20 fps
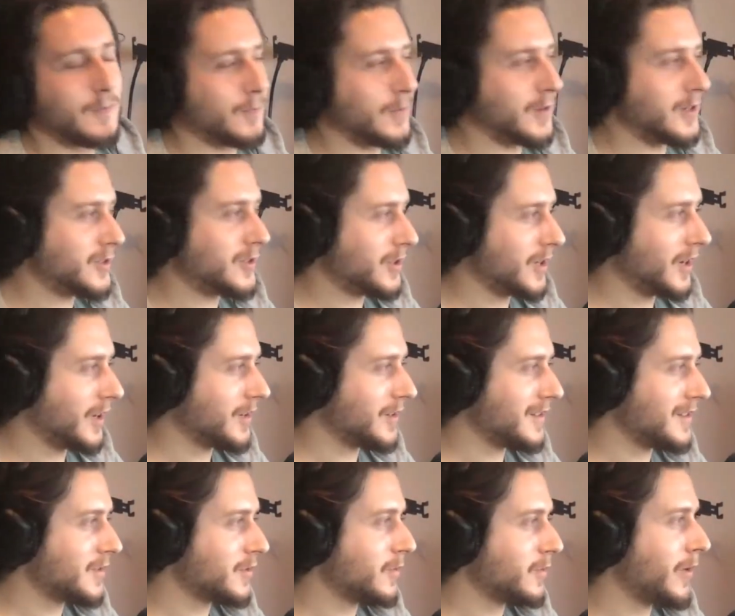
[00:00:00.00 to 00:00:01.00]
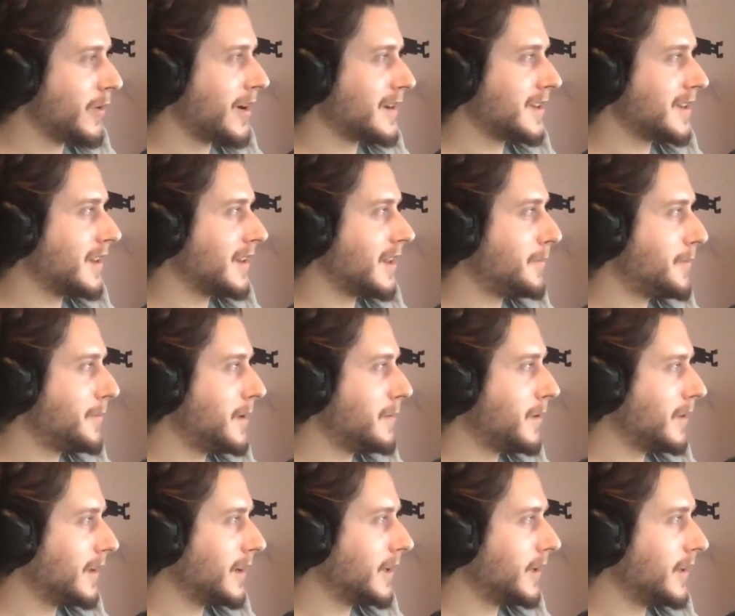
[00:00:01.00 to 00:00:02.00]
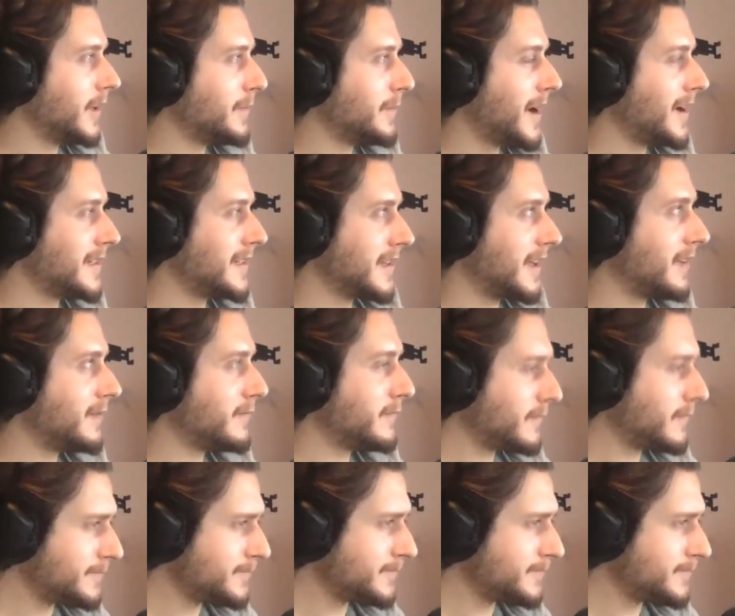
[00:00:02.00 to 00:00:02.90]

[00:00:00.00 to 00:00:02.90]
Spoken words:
which is surprising a lot of people, including myself.